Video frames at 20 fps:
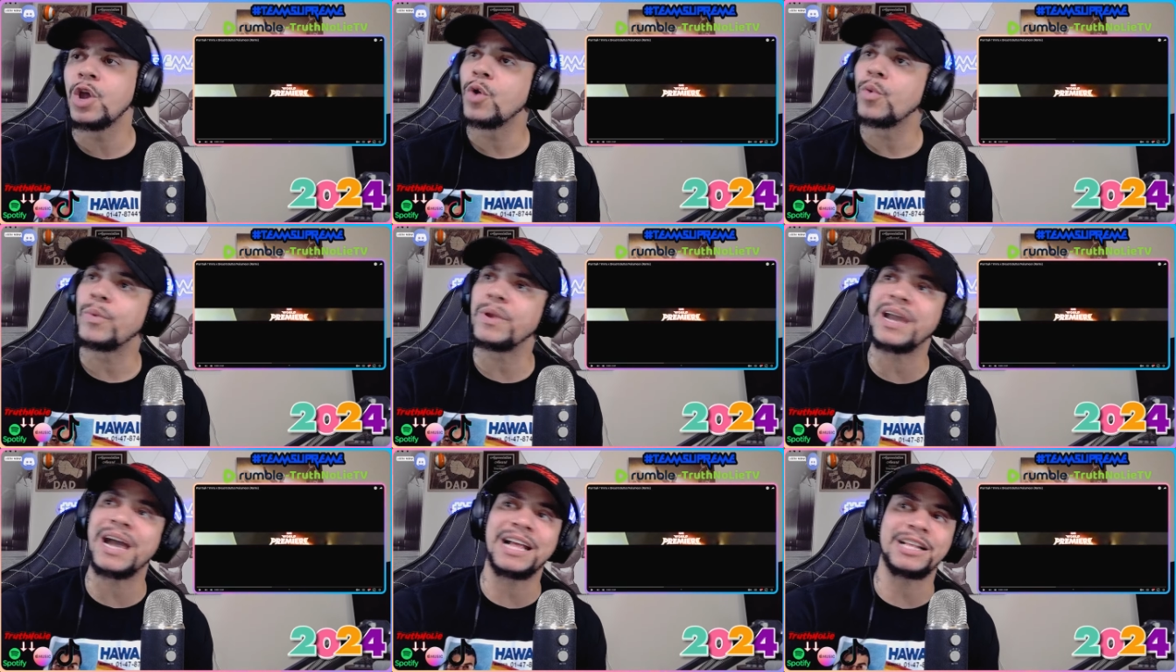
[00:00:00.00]

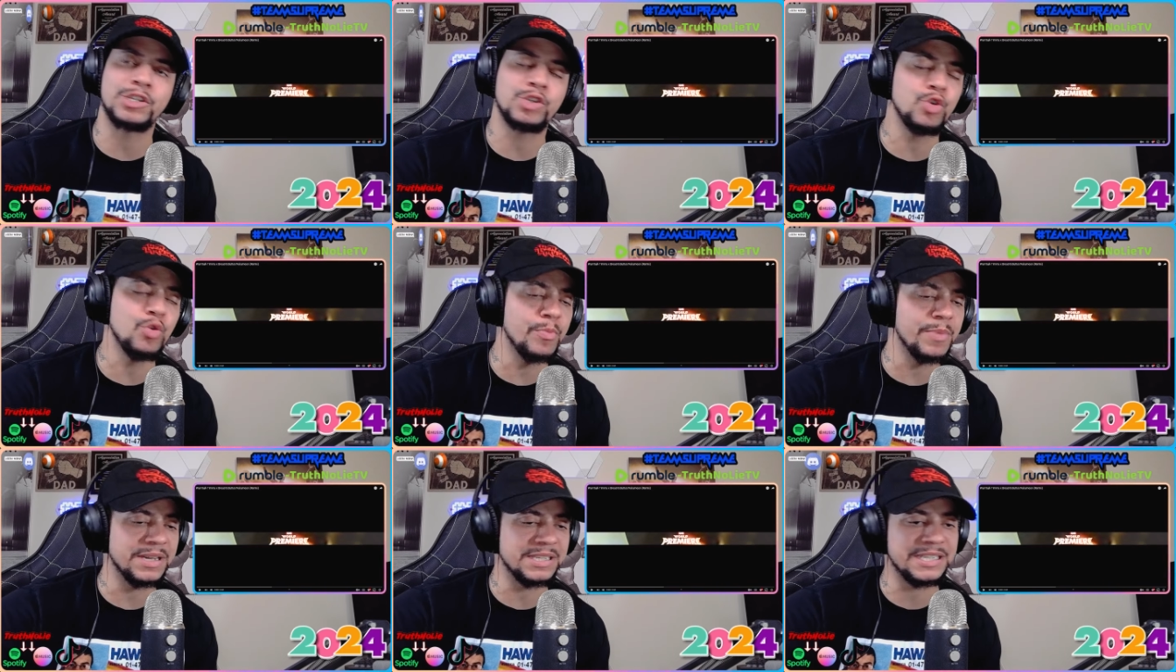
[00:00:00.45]
We got
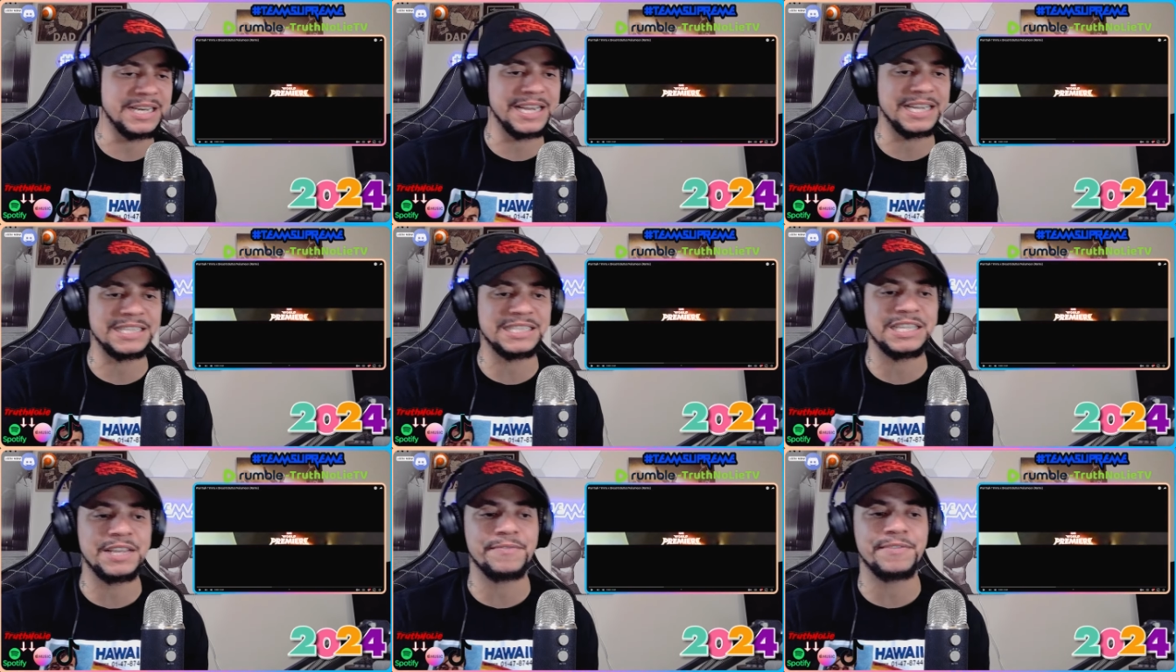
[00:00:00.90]
too much
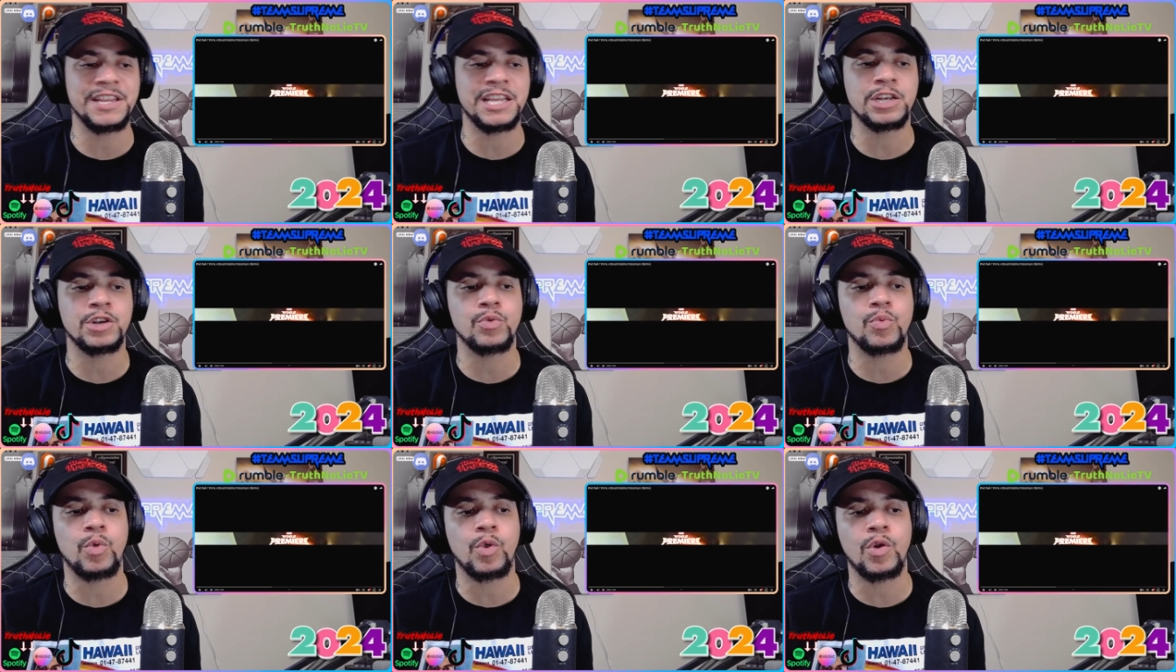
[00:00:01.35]
negativity in
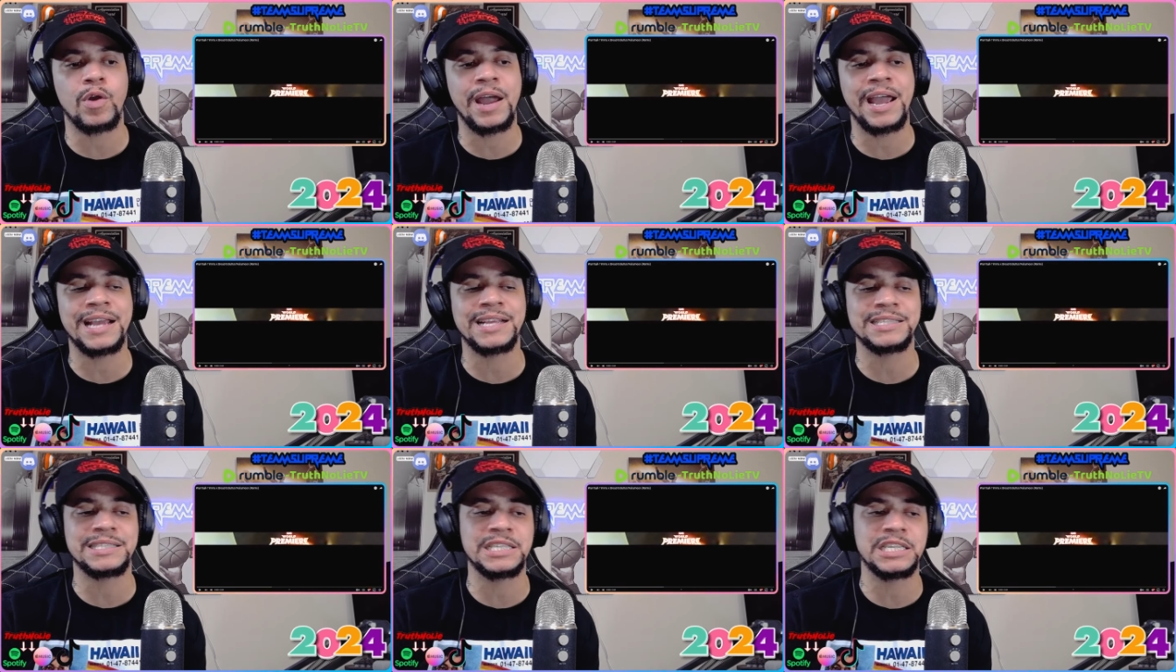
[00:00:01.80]
the world
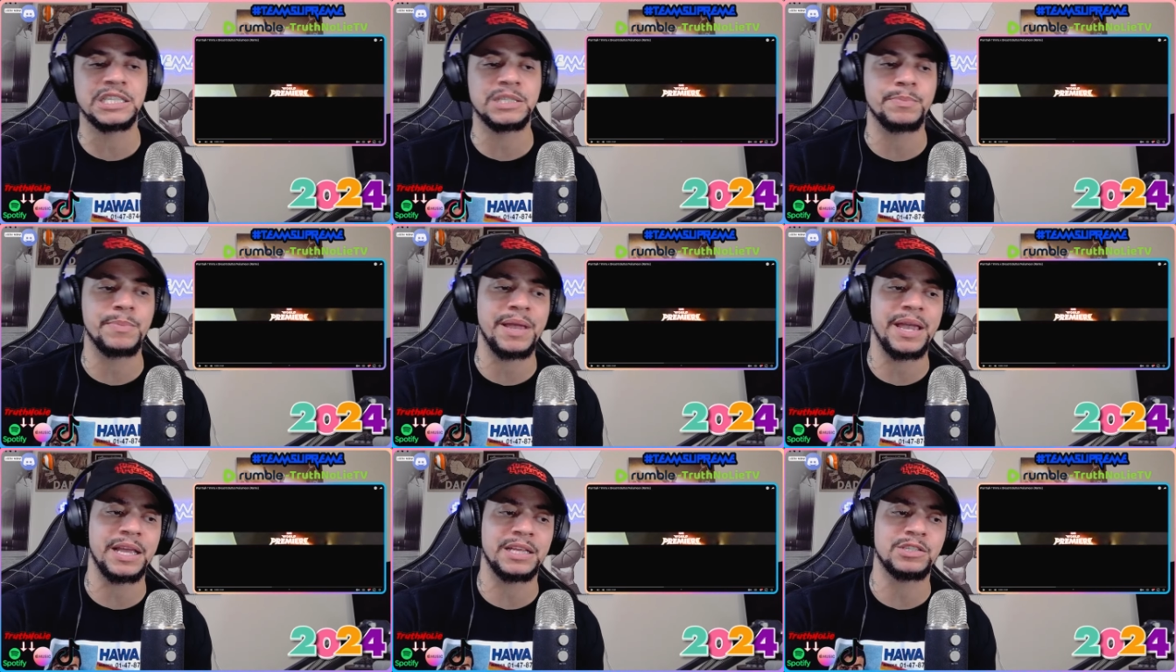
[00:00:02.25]
as is,
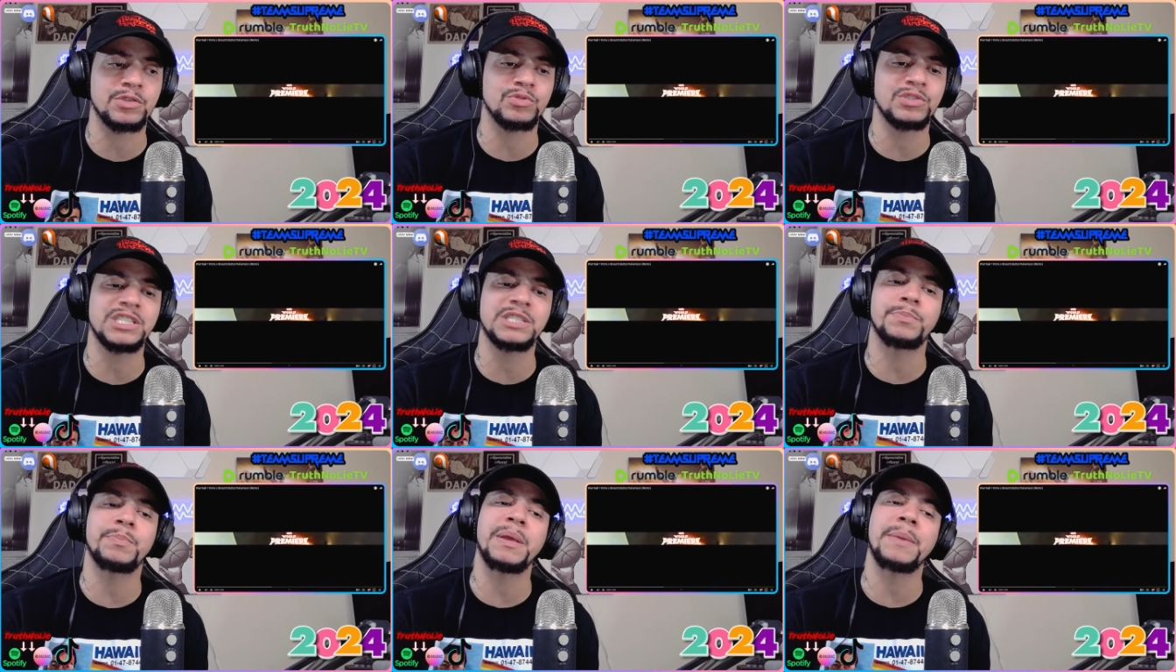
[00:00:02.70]
man. So
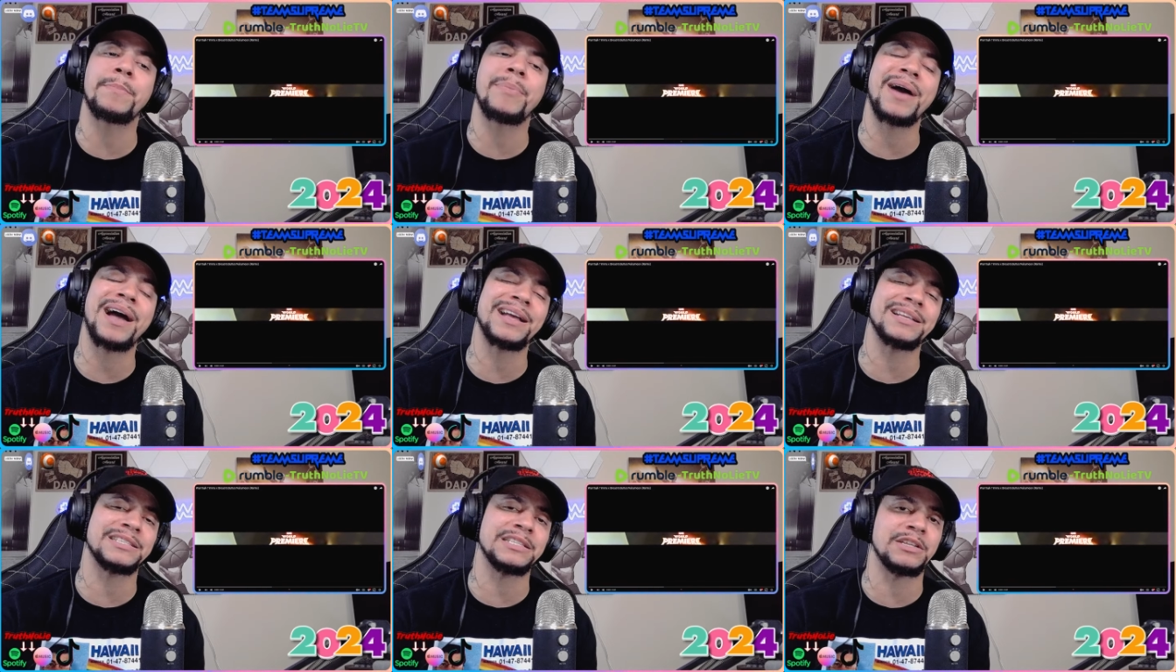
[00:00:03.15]
just be
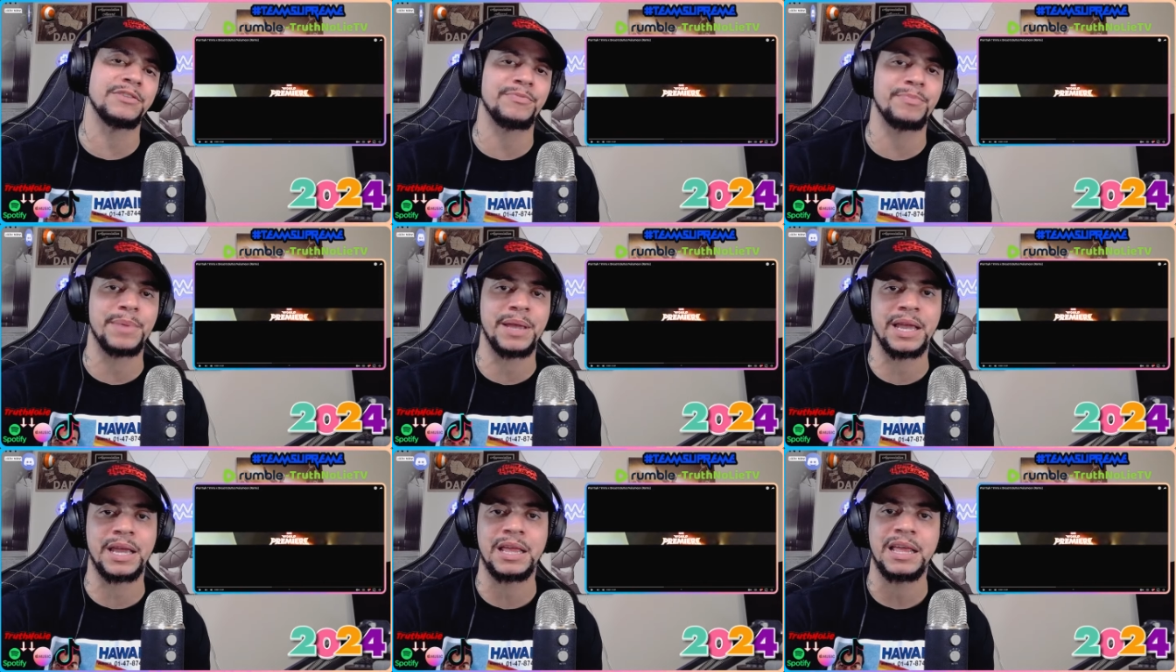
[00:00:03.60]
positive,
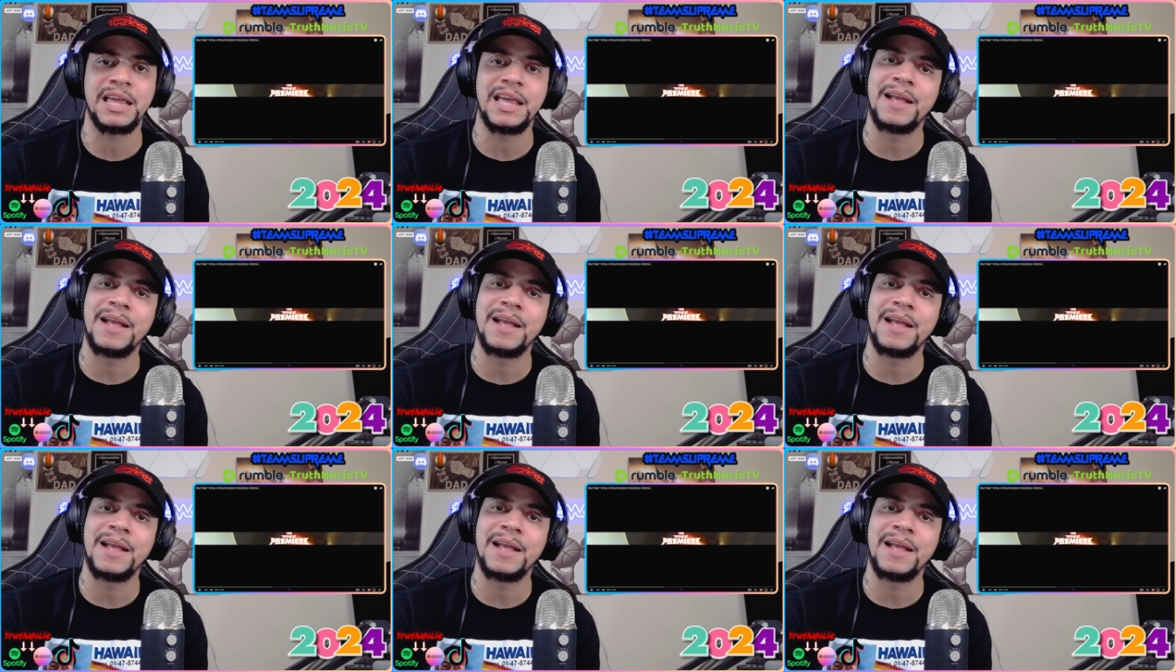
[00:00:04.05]
man.